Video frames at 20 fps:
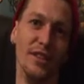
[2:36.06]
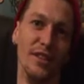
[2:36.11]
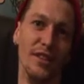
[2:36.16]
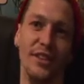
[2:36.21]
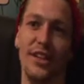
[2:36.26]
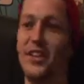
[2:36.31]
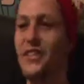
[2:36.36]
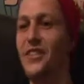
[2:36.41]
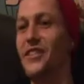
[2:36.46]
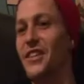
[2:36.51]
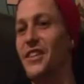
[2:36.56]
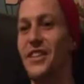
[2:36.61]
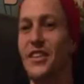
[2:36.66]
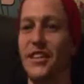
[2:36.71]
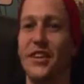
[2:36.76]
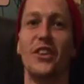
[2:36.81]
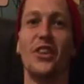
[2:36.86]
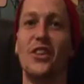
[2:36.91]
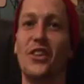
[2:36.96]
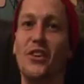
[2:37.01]
then did
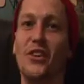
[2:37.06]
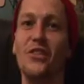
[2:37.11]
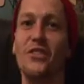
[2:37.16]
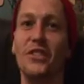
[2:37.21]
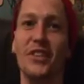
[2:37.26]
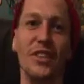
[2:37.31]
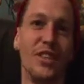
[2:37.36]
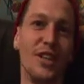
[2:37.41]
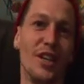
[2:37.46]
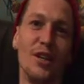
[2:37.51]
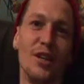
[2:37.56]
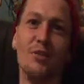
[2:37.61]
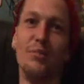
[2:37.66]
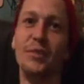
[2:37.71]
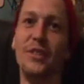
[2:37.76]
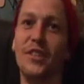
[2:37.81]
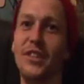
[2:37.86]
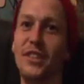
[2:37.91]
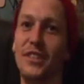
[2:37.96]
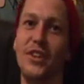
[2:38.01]
a clothing
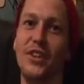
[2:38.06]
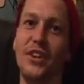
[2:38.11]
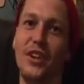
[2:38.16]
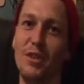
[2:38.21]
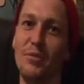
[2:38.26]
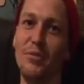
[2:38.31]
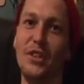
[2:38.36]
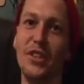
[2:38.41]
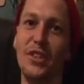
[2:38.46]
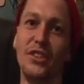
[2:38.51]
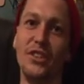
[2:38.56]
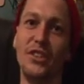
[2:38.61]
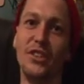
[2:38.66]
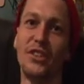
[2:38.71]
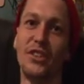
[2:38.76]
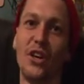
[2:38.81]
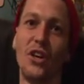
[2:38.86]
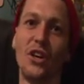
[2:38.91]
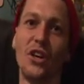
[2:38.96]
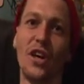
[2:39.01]
company, you know what I mean? It just
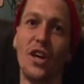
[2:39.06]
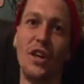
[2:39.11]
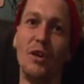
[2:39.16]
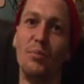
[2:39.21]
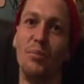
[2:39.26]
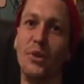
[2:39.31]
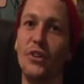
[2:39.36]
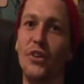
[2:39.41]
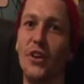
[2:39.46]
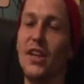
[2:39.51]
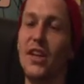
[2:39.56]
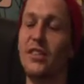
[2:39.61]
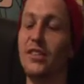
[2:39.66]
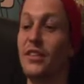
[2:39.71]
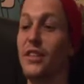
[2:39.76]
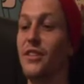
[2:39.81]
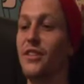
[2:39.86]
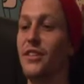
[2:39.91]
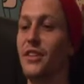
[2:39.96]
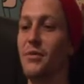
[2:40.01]
all kind of progressed,
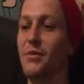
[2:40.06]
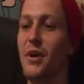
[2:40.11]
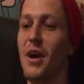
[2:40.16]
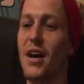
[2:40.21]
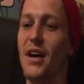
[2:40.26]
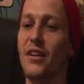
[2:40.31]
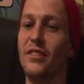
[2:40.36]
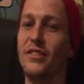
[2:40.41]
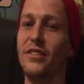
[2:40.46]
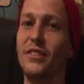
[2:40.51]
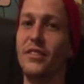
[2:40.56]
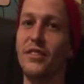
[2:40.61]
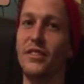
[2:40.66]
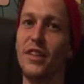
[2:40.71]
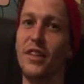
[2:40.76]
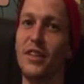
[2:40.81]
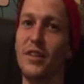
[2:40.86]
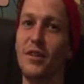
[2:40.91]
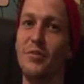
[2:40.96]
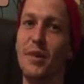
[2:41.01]
and I was like, wow, this is
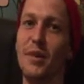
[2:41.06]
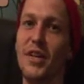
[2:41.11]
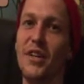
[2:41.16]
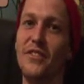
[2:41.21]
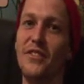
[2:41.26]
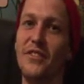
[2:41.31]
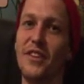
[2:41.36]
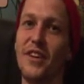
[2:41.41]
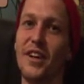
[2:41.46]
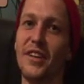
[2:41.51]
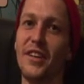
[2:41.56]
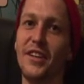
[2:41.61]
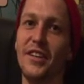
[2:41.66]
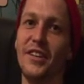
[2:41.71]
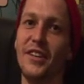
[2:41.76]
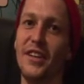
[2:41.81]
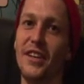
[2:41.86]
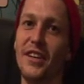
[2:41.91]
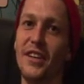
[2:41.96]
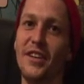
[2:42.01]
like amazing. I can
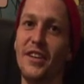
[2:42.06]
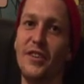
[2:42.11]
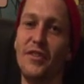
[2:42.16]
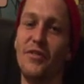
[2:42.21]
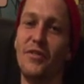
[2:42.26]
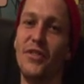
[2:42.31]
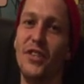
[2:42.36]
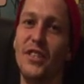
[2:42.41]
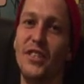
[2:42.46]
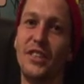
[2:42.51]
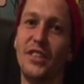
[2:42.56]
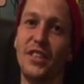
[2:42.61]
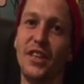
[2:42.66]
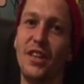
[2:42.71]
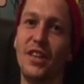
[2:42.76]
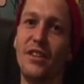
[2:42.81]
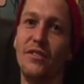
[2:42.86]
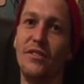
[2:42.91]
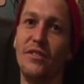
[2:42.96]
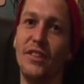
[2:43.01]
like get free
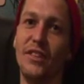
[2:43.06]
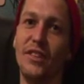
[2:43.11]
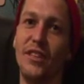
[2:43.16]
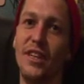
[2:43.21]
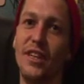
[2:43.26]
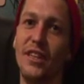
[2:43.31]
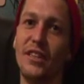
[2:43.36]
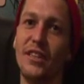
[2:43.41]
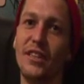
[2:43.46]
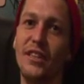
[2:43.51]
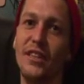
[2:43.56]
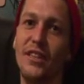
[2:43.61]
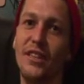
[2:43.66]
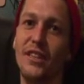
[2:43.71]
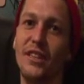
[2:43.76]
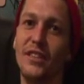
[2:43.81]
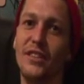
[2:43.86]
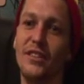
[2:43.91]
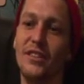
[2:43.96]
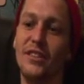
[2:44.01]
stuff and like
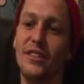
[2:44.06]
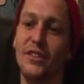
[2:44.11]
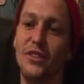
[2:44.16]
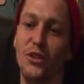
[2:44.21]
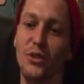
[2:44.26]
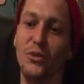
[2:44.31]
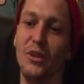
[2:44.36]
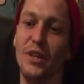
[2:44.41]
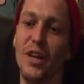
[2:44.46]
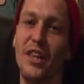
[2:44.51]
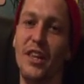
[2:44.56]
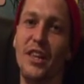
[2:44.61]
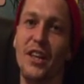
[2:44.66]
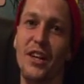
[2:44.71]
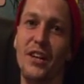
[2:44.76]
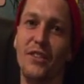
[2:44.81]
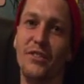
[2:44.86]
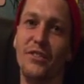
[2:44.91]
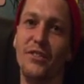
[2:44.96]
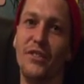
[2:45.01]
do what I
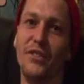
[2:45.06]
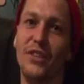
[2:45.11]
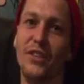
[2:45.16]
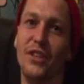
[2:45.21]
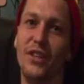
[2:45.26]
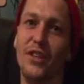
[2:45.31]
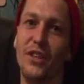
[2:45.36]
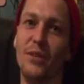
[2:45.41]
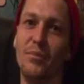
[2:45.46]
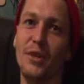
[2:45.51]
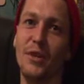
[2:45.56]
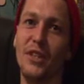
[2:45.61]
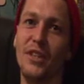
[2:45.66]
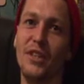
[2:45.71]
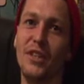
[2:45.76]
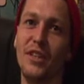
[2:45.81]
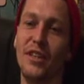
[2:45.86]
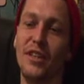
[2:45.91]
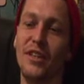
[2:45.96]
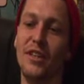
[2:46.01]
love, you know what I
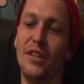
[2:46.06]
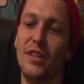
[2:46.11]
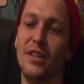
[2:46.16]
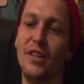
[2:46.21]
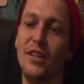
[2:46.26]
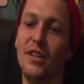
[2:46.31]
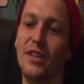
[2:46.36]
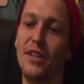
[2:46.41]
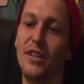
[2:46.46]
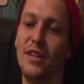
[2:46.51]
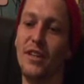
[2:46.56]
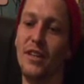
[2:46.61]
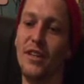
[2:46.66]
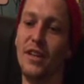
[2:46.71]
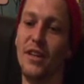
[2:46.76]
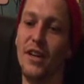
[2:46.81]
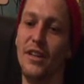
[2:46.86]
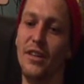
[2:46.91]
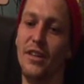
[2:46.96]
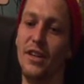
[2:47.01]
mean?
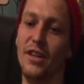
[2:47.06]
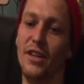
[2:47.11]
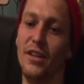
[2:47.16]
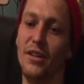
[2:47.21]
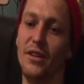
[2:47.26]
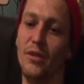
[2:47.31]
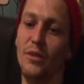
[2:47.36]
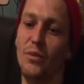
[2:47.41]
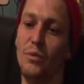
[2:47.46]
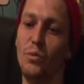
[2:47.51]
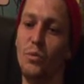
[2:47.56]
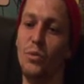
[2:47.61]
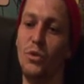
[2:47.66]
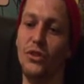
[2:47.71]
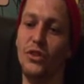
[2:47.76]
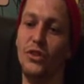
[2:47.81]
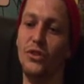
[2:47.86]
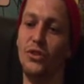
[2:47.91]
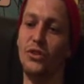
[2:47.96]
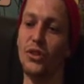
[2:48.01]
And then
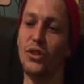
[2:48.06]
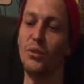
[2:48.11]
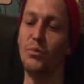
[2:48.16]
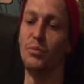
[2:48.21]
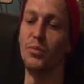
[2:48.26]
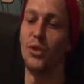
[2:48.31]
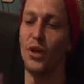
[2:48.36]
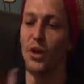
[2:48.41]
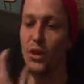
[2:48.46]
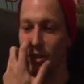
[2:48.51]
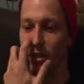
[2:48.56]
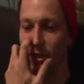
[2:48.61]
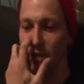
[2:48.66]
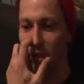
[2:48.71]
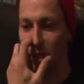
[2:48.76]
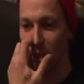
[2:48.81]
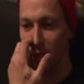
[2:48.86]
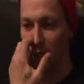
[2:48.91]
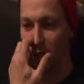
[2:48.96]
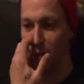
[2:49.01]
once you turn pro, it's
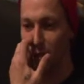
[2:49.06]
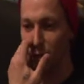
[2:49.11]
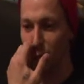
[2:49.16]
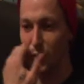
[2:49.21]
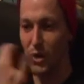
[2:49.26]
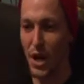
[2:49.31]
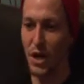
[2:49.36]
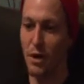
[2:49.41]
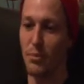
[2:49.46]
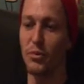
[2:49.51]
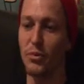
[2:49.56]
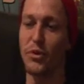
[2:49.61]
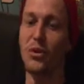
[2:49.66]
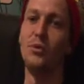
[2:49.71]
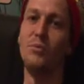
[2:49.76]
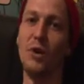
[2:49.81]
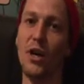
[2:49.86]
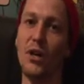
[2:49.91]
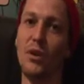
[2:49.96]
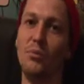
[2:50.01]
kind of like you got a pro
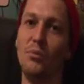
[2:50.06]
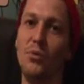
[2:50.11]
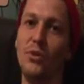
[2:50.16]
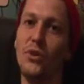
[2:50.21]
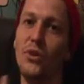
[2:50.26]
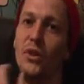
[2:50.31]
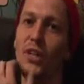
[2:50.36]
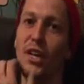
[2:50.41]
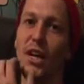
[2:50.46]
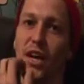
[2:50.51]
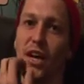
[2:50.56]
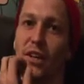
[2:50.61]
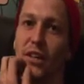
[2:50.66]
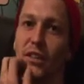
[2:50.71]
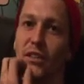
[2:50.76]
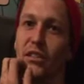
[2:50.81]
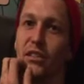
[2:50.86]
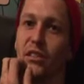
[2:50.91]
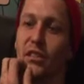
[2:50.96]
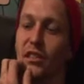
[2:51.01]
model board now.
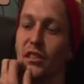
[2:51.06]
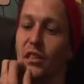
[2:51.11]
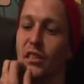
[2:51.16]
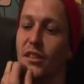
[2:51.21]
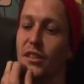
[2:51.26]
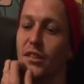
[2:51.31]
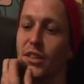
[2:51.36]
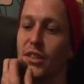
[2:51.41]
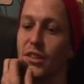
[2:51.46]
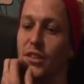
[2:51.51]
It's like,